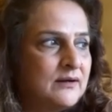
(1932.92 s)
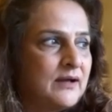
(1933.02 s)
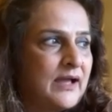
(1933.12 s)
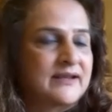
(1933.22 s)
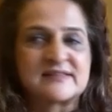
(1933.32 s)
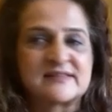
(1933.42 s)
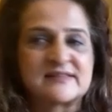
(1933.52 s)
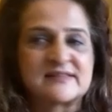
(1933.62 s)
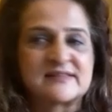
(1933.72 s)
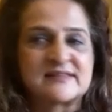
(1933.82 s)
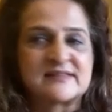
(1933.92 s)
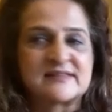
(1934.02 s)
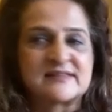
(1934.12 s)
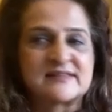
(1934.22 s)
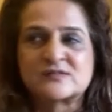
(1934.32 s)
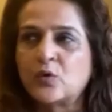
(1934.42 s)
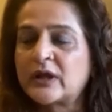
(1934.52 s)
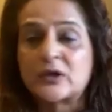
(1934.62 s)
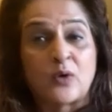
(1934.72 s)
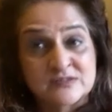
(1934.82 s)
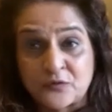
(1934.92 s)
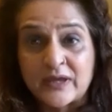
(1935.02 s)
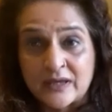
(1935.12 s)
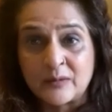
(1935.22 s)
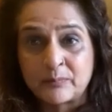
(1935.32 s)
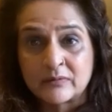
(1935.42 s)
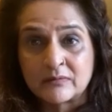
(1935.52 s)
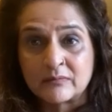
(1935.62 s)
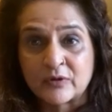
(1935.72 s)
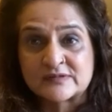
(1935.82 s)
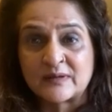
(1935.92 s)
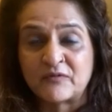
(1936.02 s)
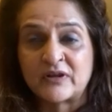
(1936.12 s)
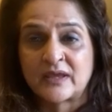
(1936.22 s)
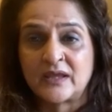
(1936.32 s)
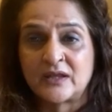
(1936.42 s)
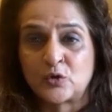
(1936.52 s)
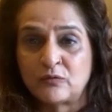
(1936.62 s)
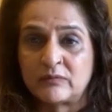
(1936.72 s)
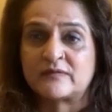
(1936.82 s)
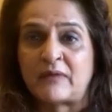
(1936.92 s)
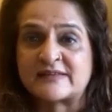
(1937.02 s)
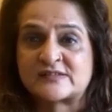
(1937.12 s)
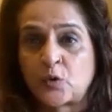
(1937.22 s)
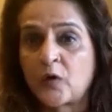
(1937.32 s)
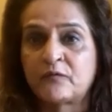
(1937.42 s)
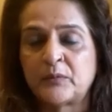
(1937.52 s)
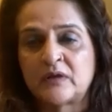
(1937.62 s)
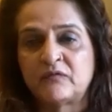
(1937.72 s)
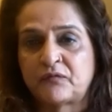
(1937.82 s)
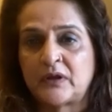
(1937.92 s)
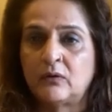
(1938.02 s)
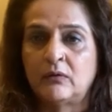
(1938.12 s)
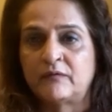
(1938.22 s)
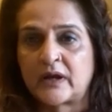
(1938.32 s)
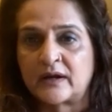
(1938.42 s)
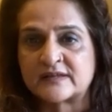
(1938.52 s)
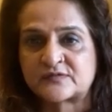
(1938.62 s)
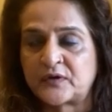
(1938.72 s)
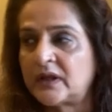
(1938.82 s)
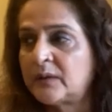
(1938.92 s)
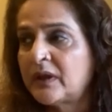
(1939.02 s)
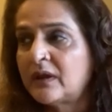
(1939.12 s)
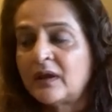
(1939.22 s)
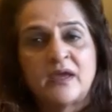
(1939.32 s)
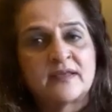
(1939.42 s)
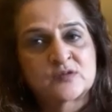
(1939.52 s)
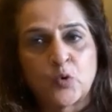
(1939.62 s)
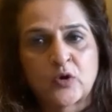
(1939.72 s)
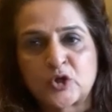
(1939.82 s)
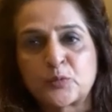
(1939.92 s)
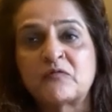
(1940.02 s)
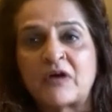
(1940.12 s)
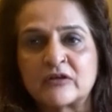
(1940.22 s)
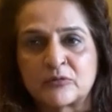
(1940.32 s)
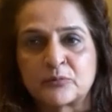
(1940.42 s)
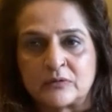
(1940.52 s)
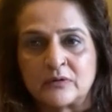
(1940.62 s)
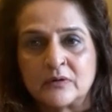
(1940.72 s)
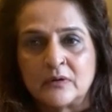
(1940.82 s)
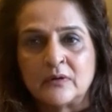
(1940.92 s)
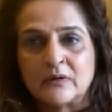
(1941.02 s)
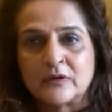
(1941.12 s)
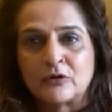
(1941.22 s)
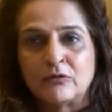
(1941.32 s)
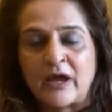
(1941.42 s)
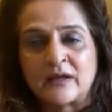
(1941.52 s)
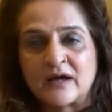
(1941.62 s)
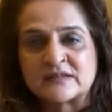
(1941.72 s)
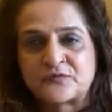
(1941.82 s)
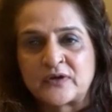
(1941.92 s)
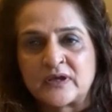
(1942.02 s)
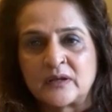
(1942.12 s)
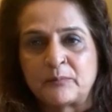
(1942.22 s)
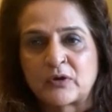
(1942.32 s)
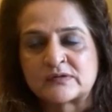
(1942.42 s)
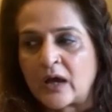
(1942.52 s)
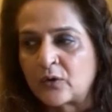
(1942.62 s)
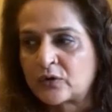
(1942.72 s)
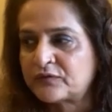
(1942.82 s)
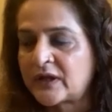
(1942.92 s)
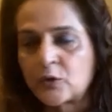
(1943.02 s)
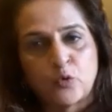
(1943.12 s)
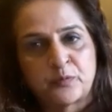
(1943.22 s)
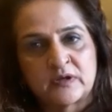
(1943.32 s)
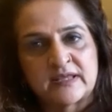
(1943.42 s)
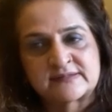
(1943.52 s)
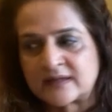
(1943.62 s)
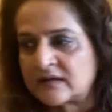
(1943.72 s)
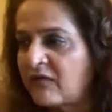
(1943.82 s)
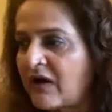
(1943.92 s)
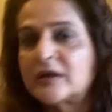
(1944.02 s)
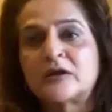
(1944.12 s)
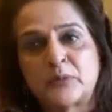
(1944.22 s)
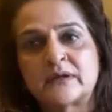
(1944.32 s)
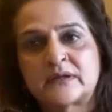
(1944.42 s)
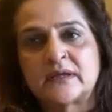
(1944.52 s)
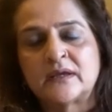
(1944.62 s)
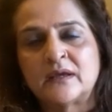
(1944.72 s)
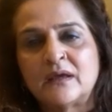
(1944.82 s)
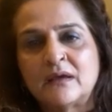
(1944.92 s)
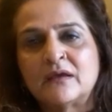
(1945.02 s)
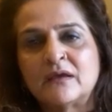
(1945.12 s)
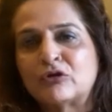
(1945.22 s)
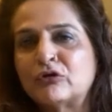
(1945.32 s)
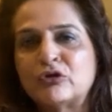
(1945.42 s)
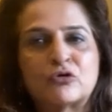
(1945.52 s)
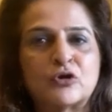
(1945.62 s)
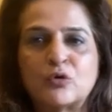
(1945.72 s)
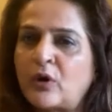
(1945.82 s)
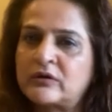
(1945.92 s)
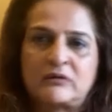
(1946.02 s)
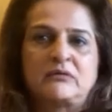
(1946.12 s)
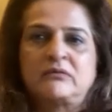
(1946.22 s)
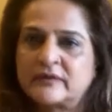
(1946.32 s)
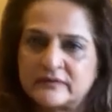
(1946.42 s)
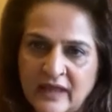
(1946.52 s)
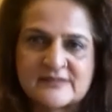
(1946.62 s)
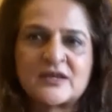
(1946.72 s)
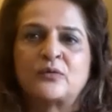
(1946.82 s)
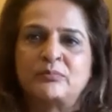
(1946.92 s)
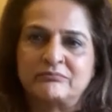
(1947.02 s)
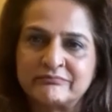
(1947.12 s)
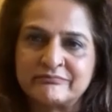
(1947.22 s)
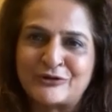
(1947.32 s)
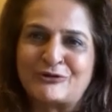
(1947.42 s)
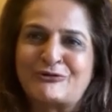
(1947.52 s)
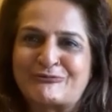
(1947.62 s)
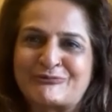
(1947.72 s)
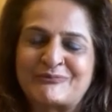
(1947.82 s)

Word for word: And it's okay to ask for help, because somewhere again, you know, as strong women, we feel, oh, we can't ask for help. It's okay to be vulnerable, you know, and ask for help, because out of that openness and vulnerability, you know, you don't know what, that's how, you know,